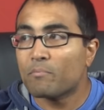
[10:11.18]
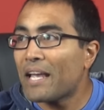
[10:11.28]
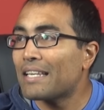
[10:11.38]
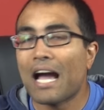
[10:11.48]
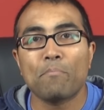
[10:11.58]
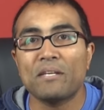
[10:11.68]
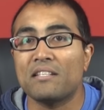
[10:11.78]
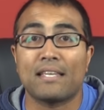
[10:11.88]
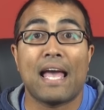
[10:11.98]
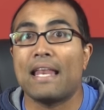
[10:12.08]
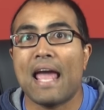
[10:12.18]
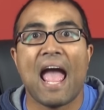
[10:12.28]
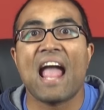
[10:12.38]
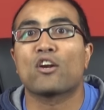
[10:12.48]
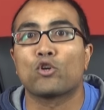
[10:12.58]
may not be Ted
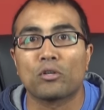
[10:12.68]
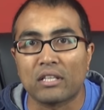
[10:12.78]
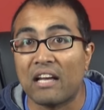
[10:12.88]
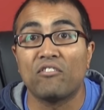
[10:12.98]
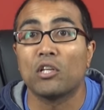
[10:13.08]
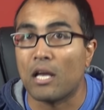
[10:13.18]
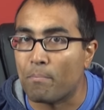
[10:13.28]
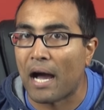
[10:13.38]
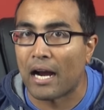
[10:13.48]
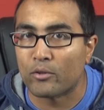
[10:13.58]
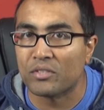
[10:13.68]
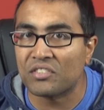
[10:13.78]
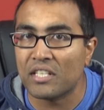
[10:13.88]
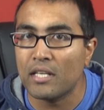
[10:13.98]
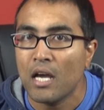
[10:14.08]
Haggard level
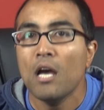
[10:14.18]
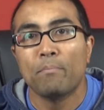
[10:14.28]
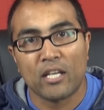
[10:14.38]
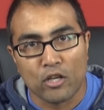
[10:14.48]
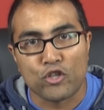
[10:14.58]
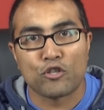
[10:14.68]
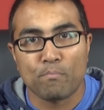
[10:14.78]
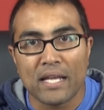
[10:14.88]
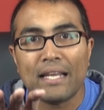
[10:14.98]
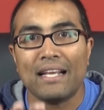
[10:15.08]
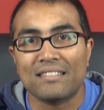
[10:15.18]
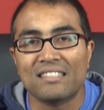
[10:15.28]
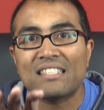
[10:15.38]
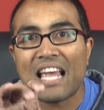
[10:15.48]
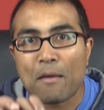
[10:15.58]
hypocrisy because Schmidt
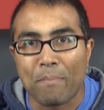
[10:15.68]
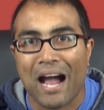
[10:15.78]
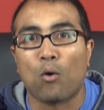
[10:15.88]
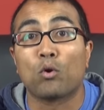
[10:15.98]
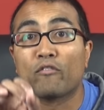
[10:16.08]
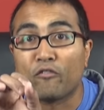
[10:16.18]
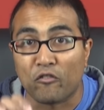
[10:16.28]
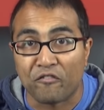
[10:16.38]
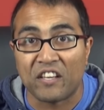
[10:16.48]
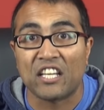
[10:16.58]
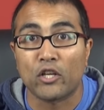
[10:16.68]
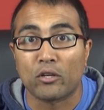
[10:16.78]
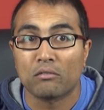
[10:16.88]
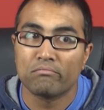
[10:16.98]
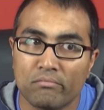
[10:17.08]
isn't a powerful figure